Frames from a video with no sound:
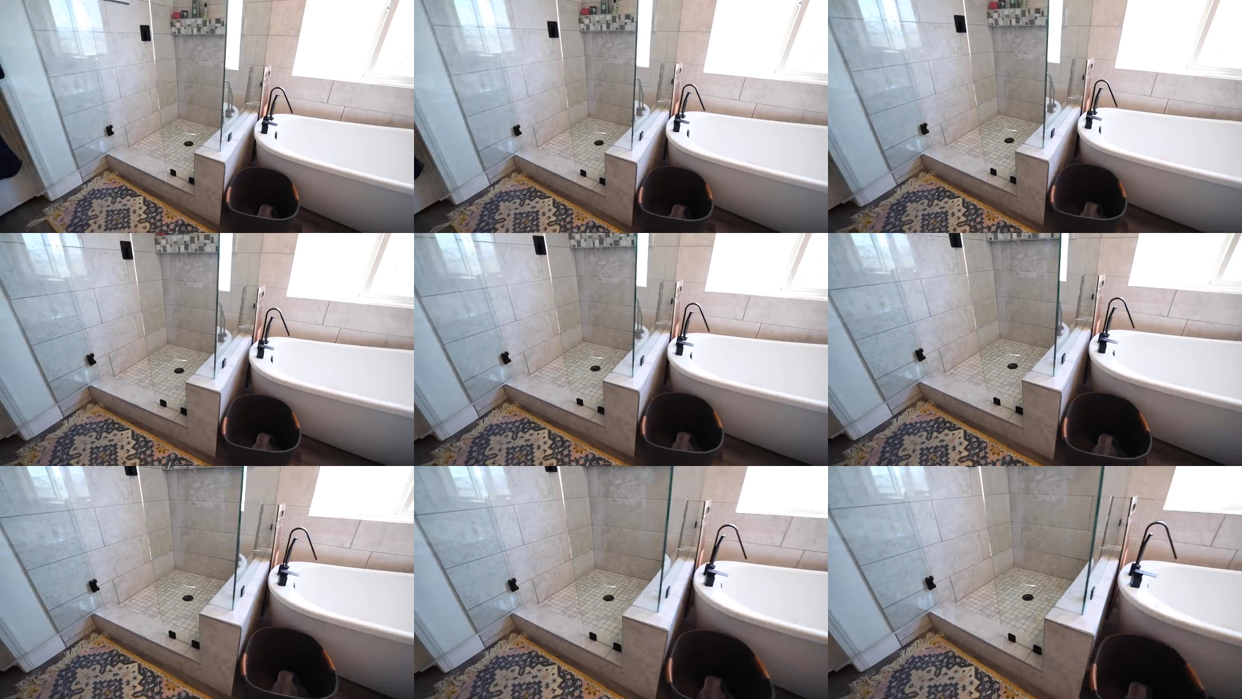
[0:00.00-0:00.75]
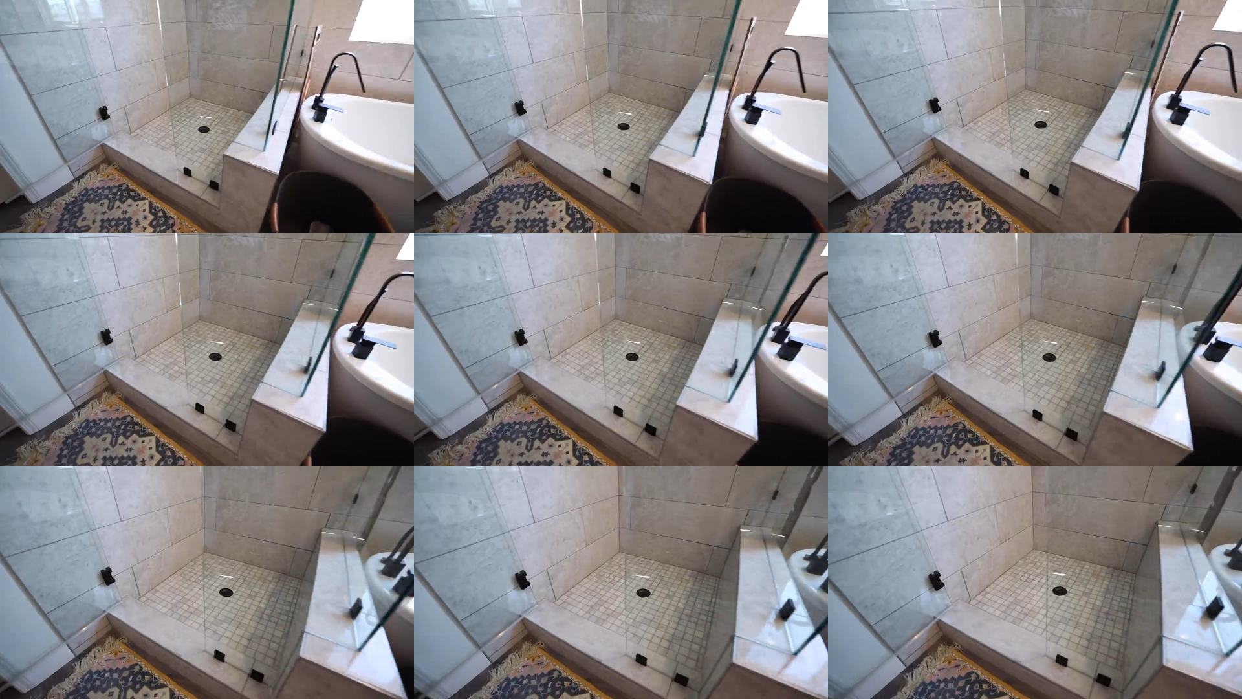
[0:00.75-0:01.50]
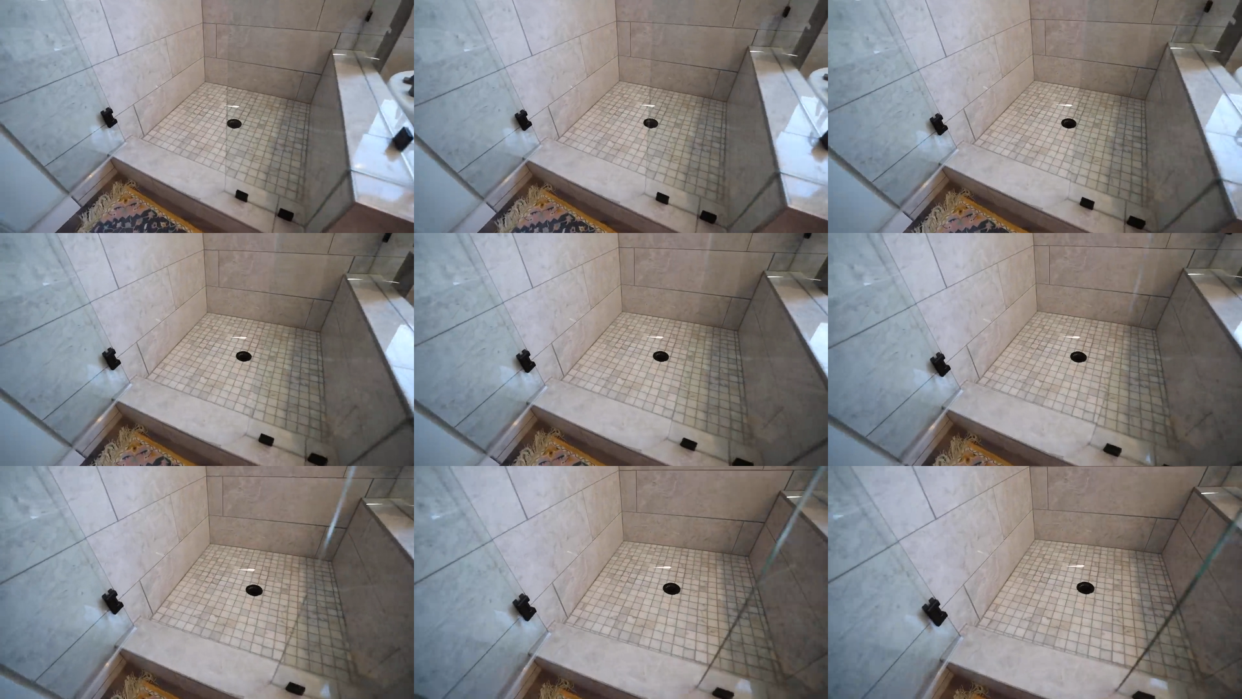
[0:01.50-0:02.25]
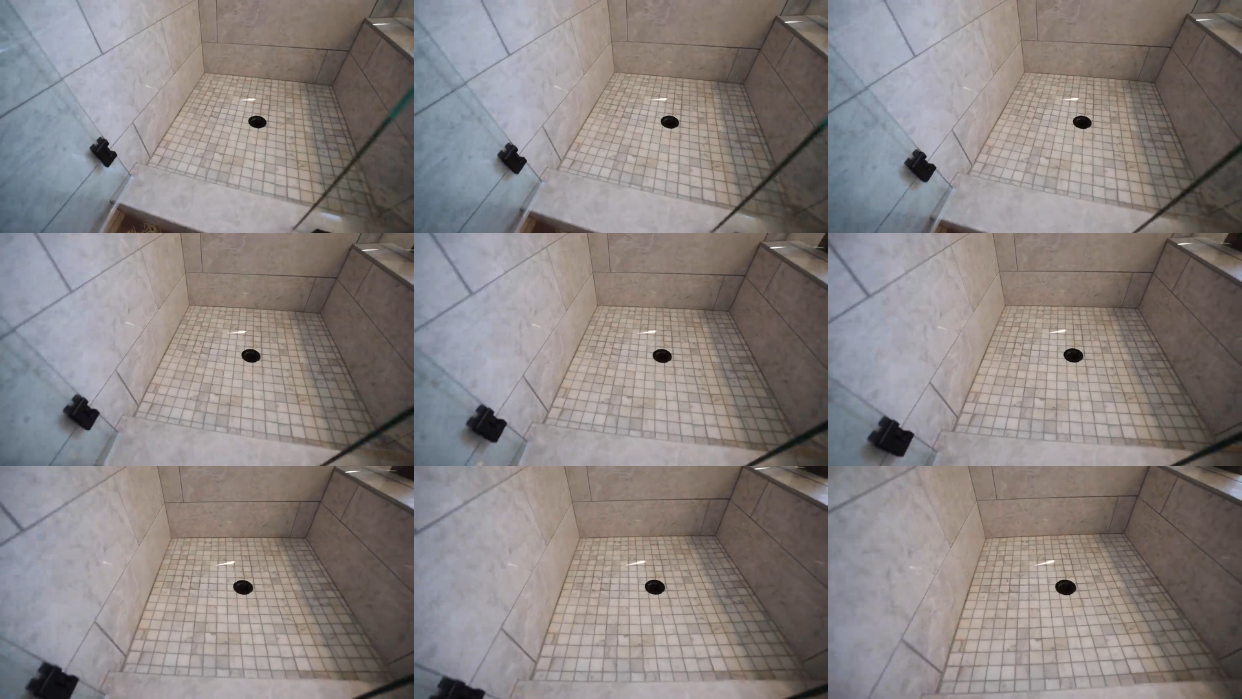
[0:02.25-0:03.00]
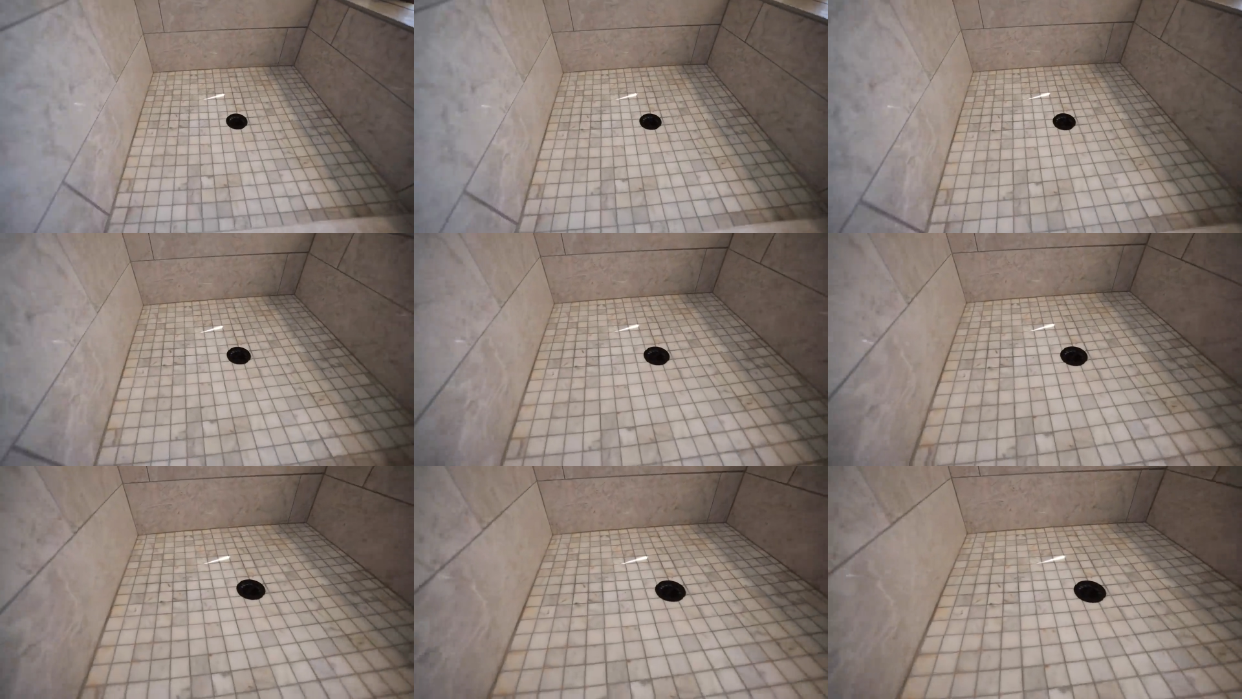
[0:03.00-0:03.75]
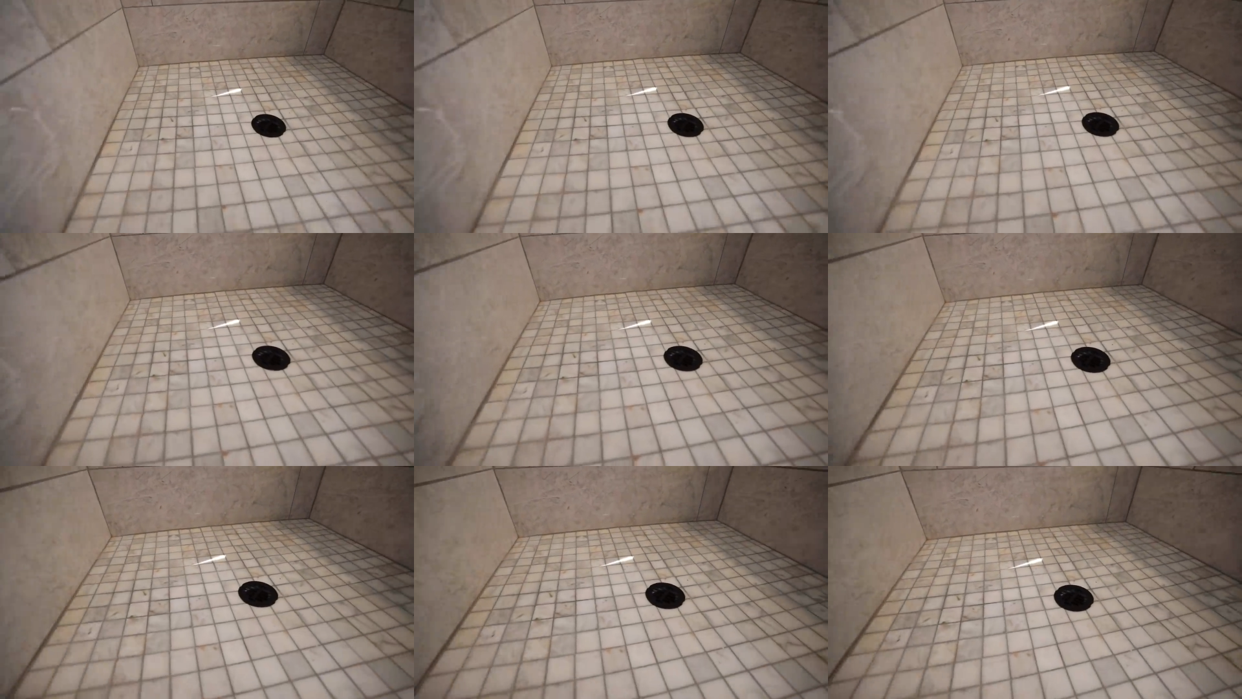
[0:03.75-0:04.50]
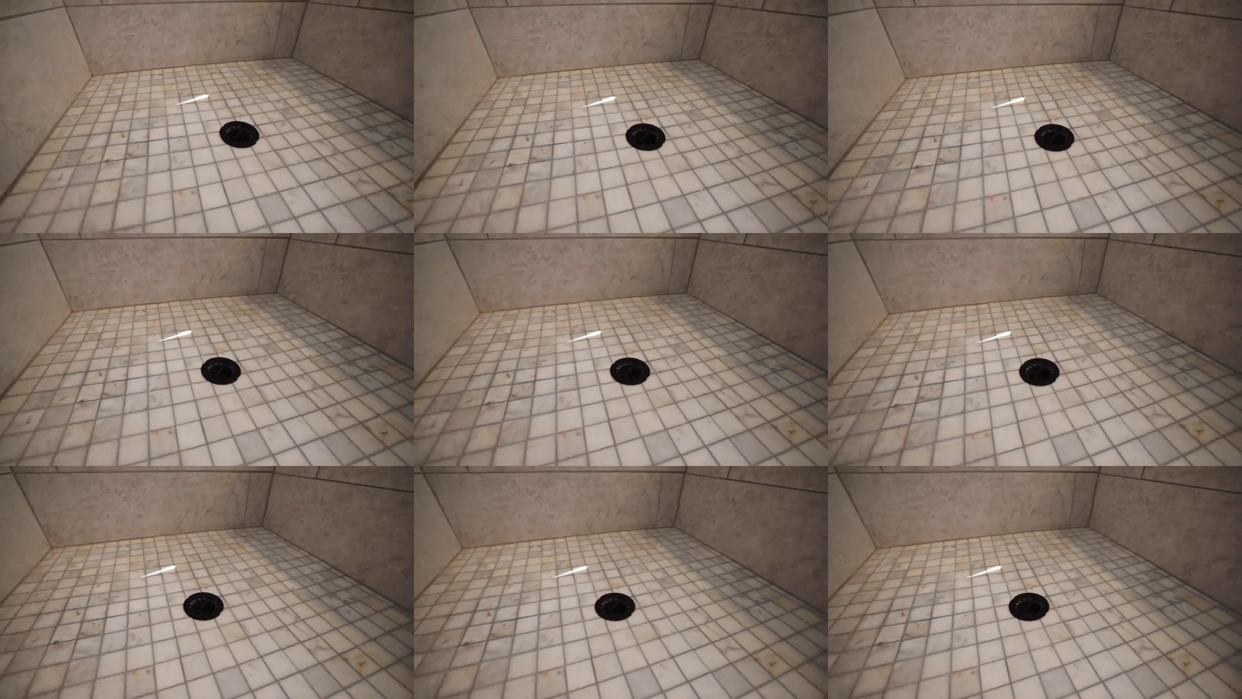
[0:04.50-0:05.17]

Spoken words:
(no speaker visible)